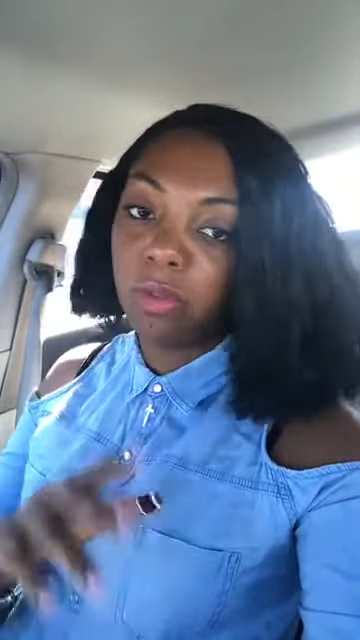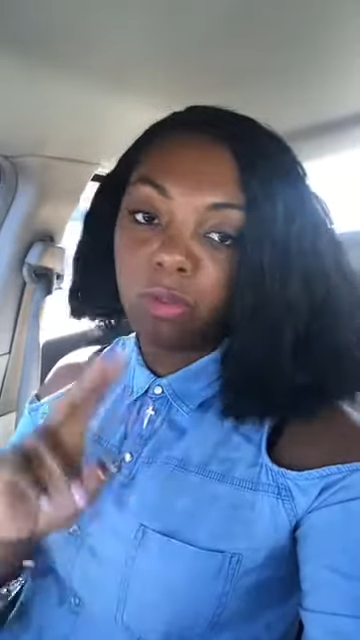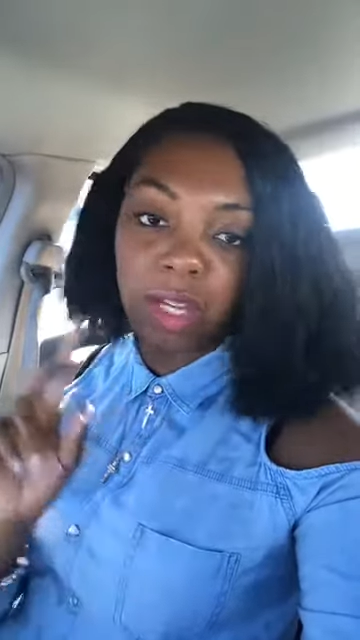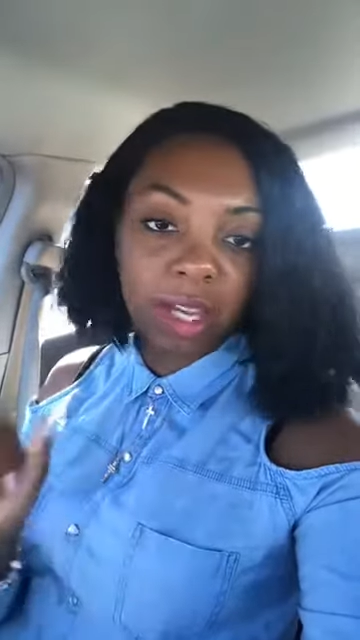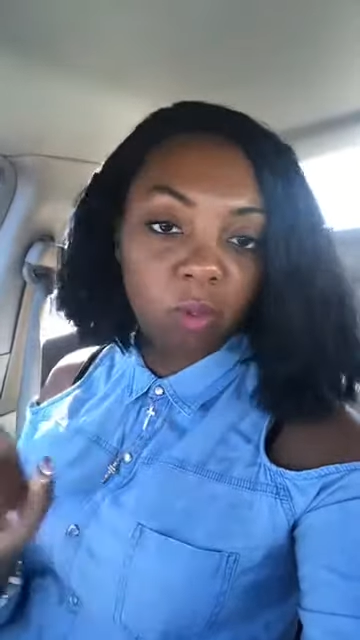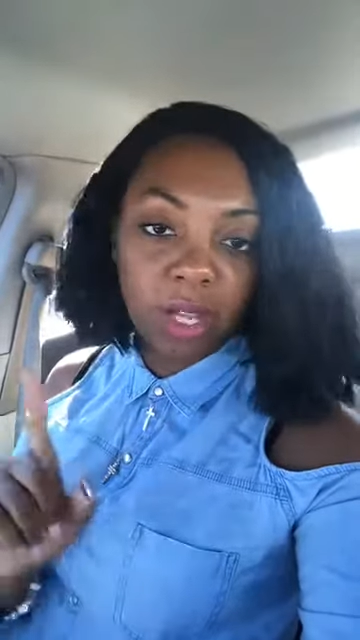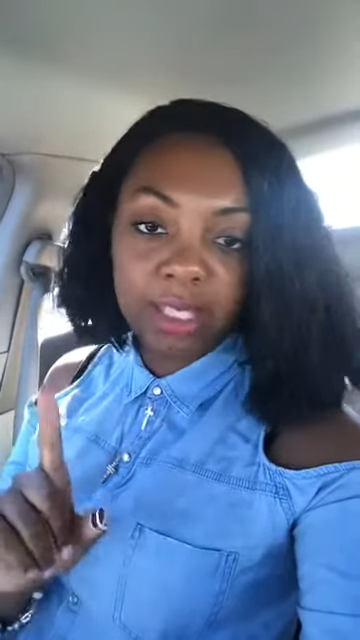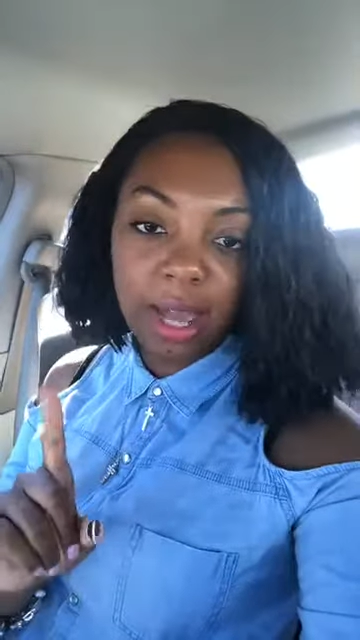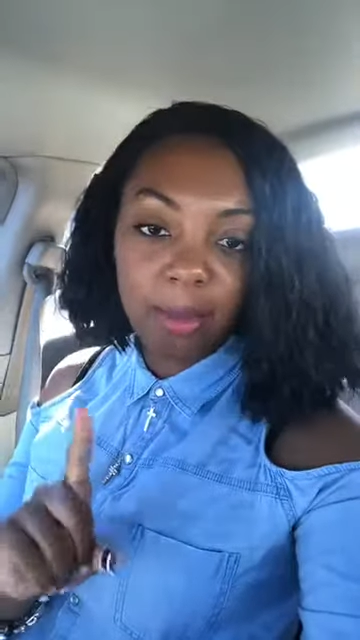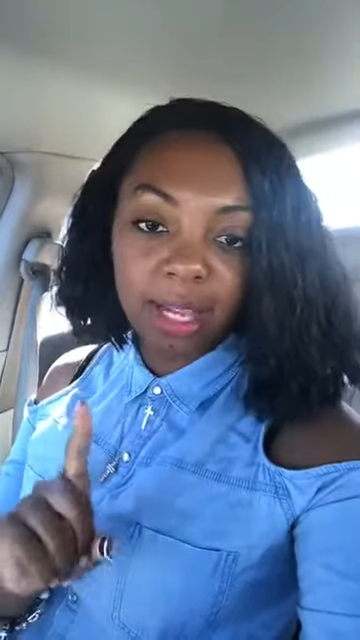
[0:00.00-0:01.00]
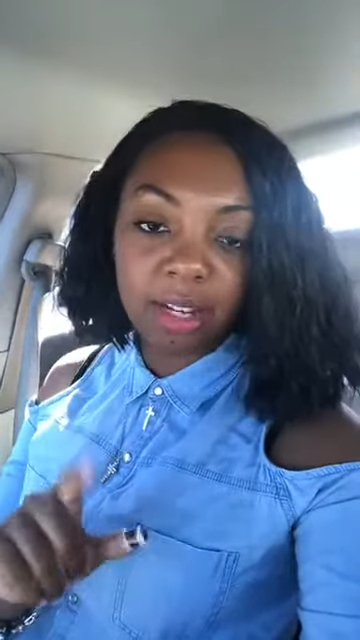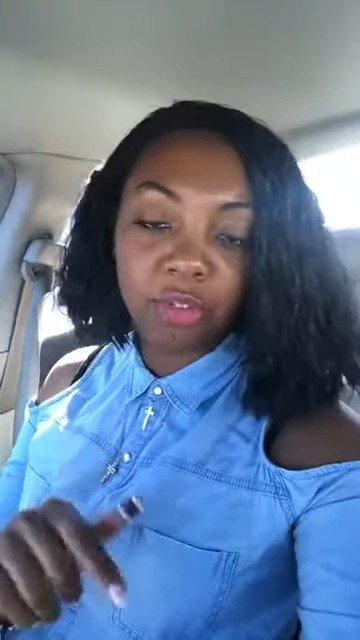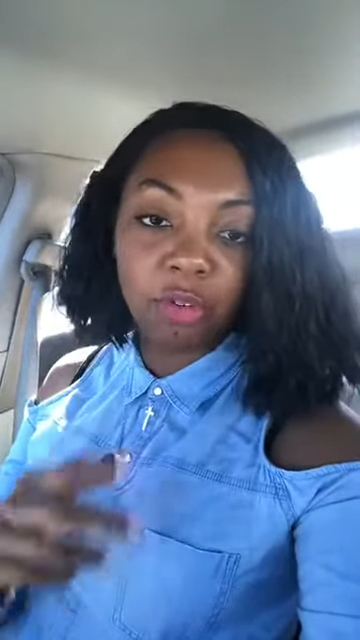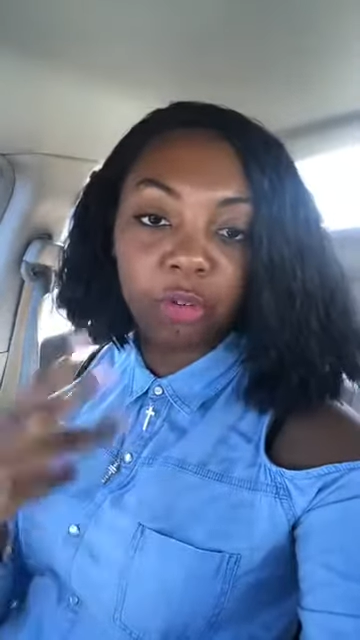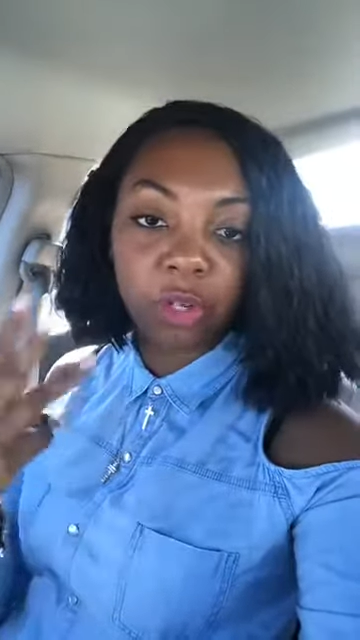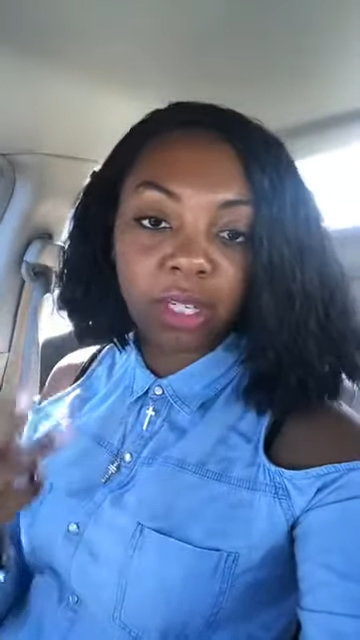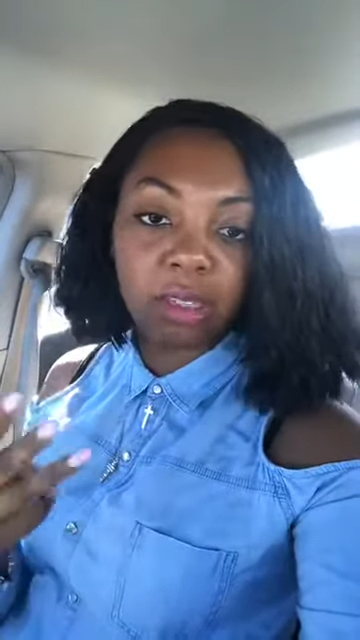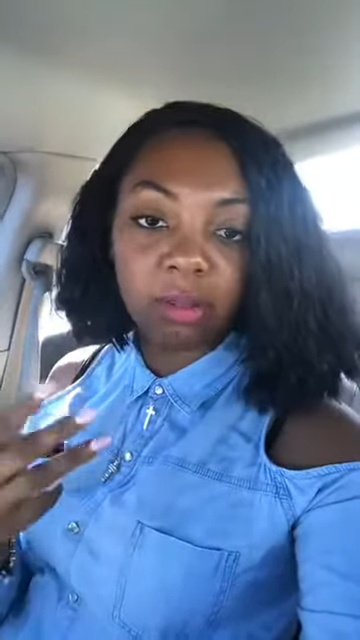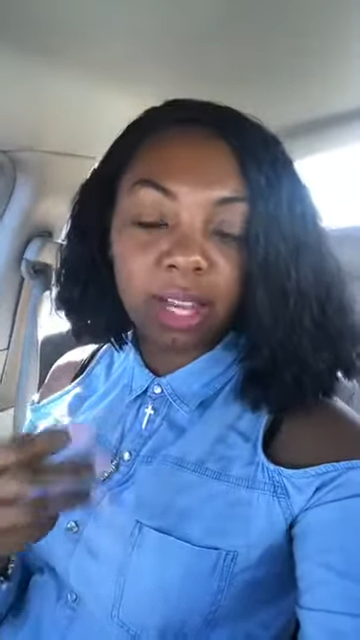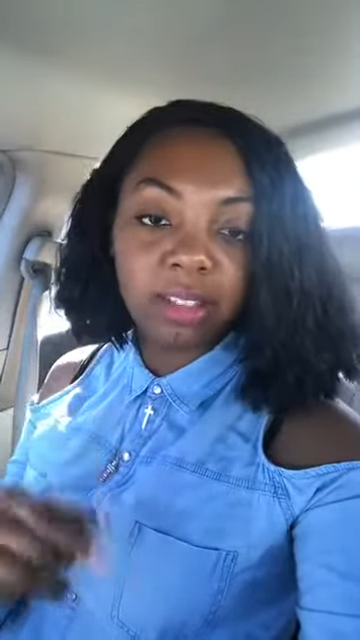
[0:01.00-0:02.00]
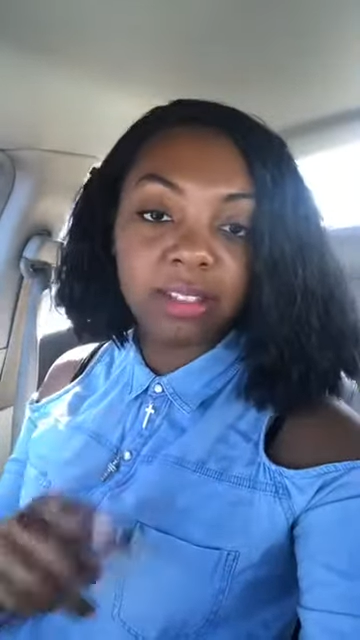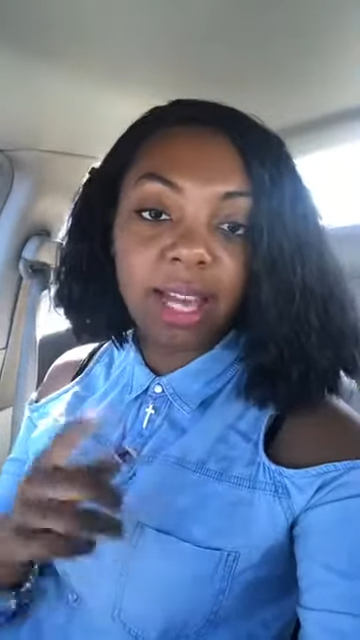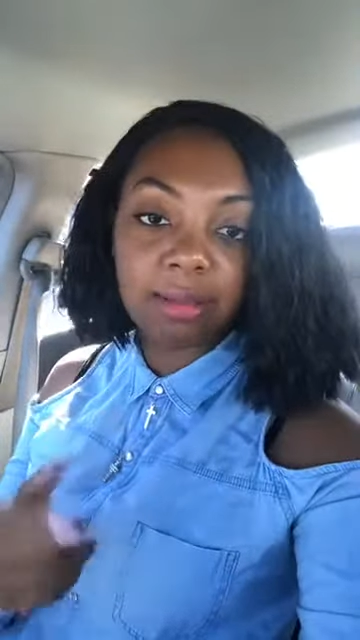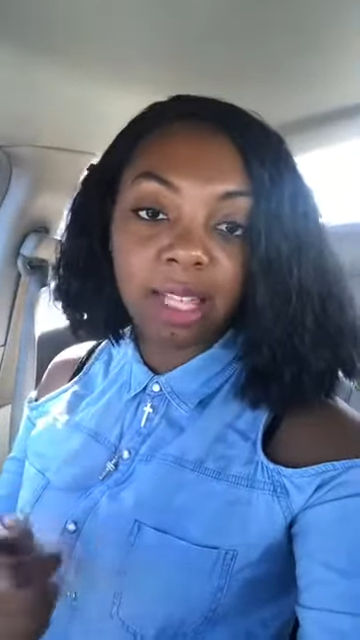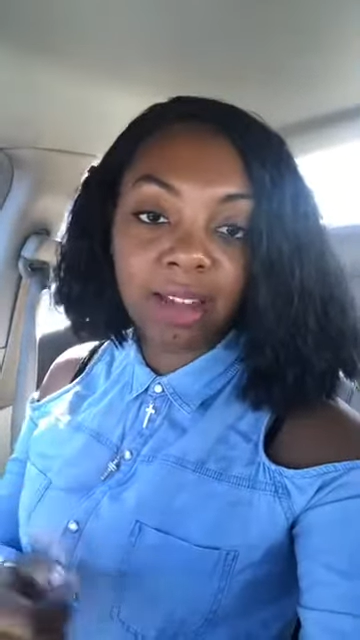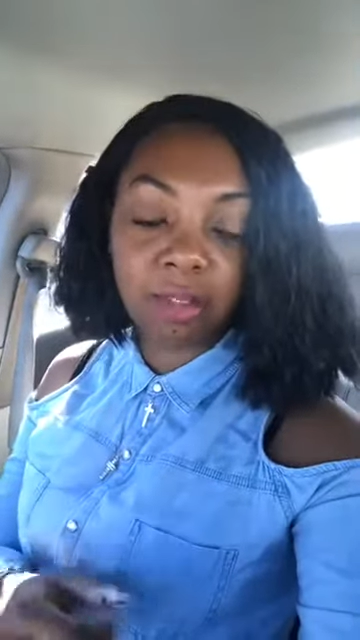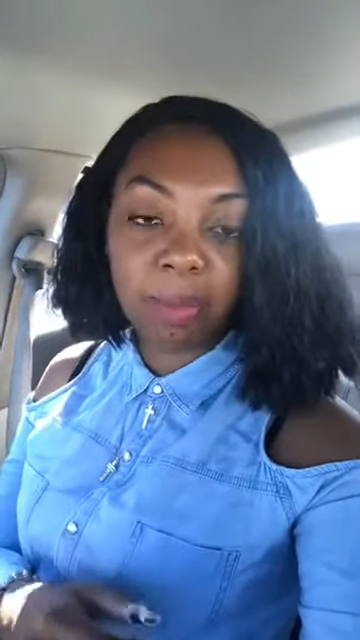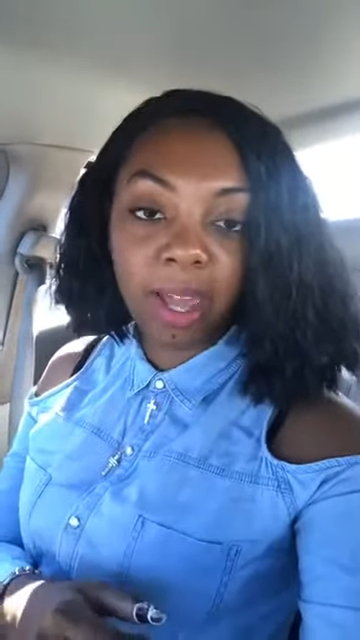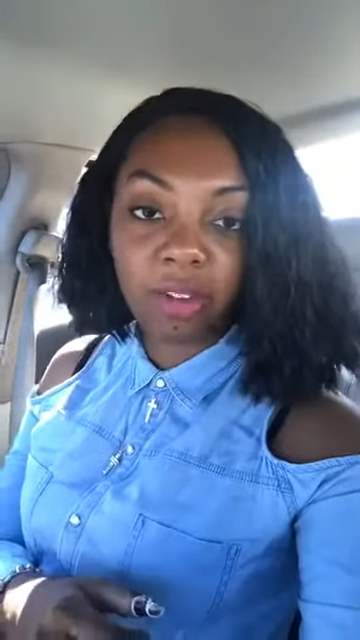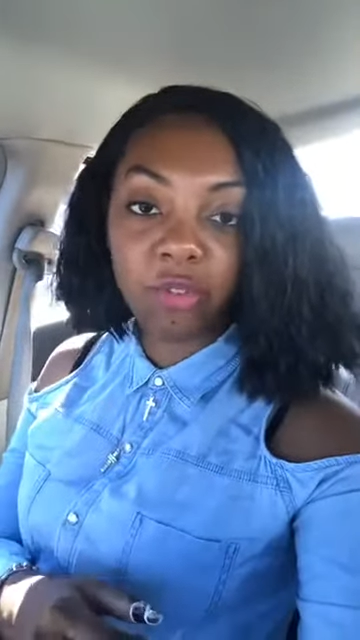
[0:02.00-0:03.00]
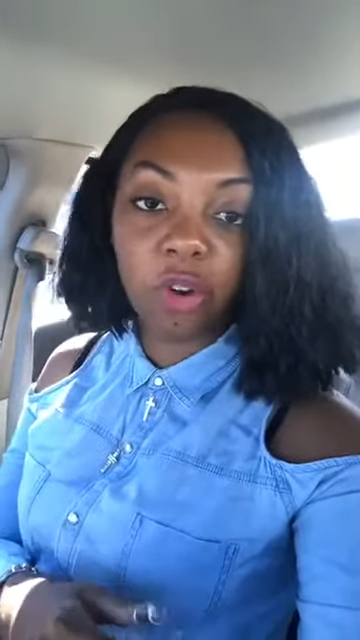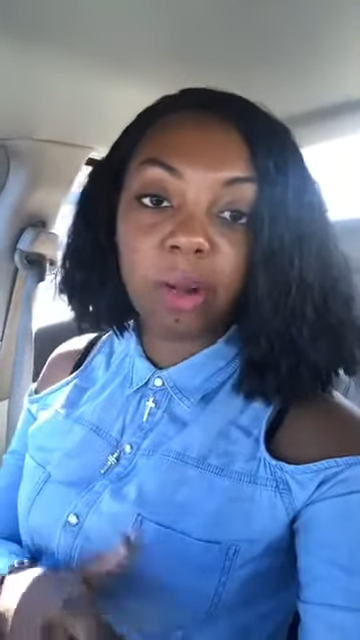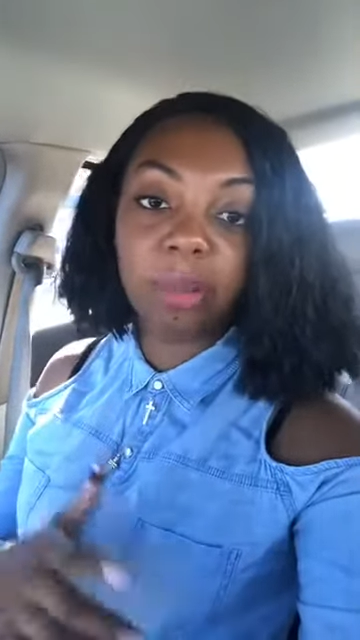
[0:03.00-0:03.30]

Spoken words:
again, one time I get it for free, 3 other times I have to pay for it,